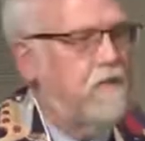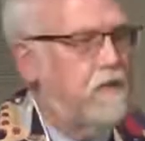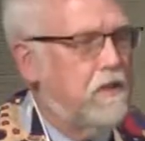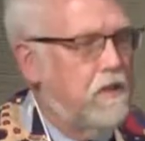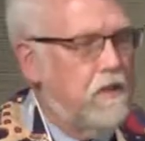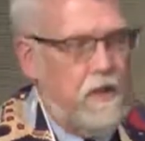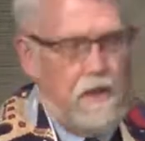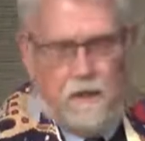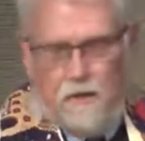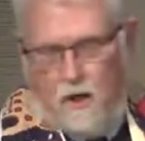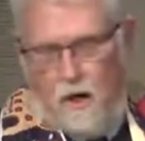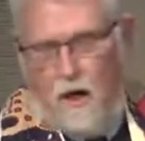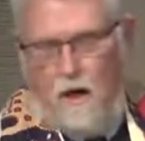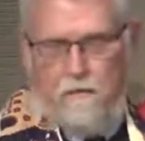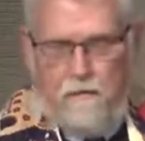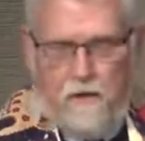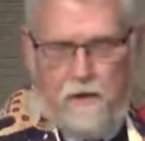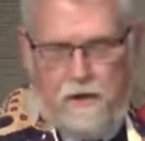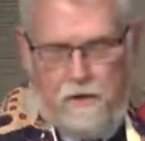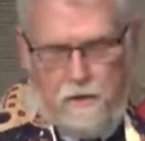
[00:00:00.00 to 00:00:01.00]
so that
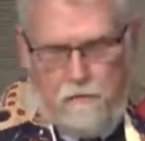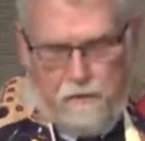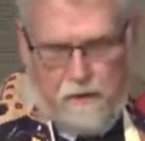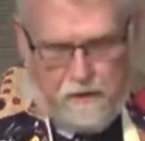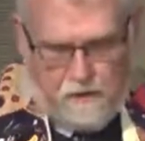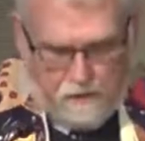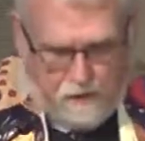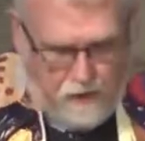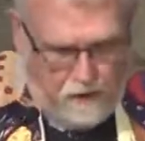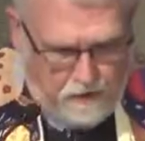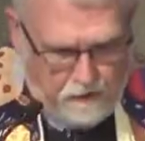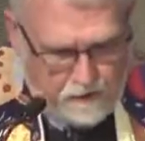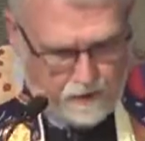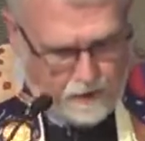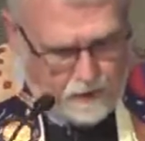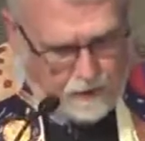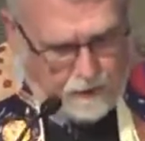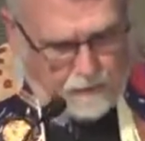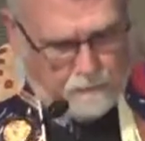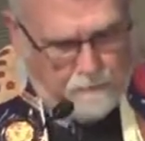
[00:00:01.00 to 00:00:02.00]
coffee could be grown
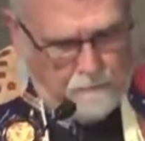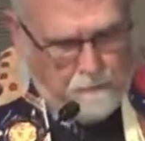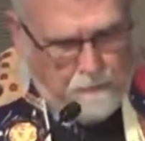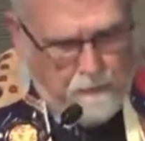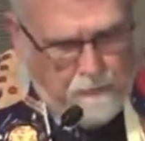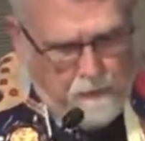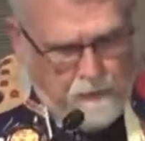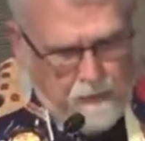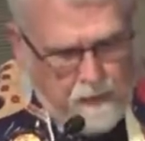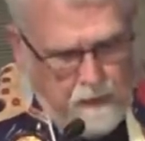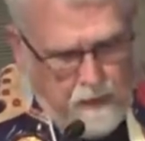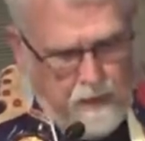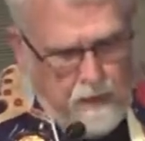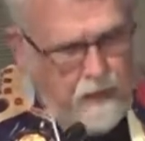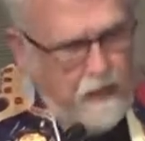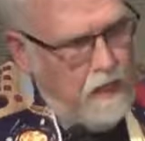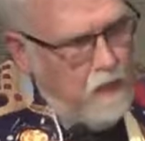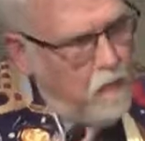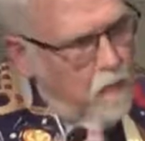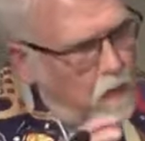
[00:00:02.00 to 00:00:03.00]
there.
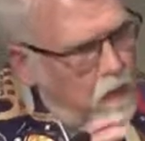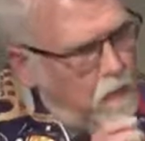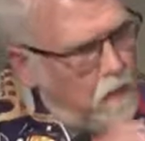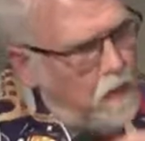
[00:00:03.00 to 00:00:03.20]
And when